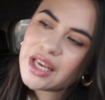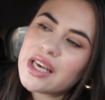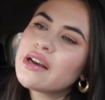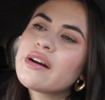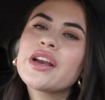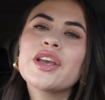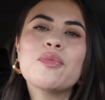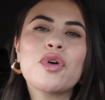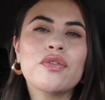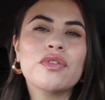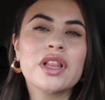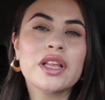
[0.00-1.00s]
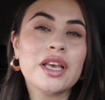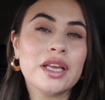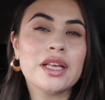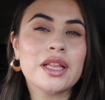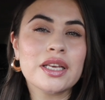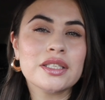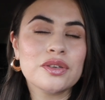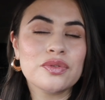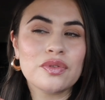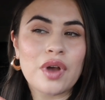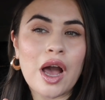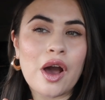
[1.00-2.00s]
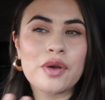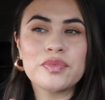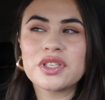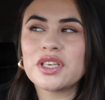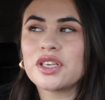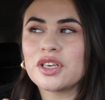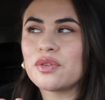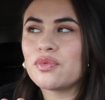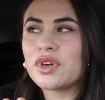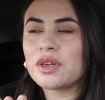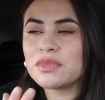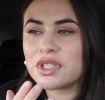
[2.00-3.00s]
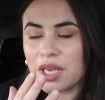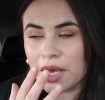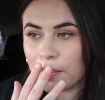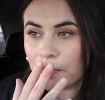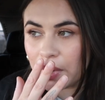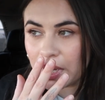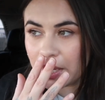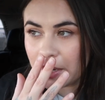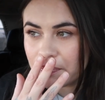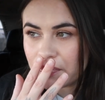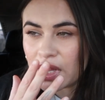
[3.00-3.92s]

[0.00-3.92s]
Here I am over analyzing how I'm saying it and what I'm saying, but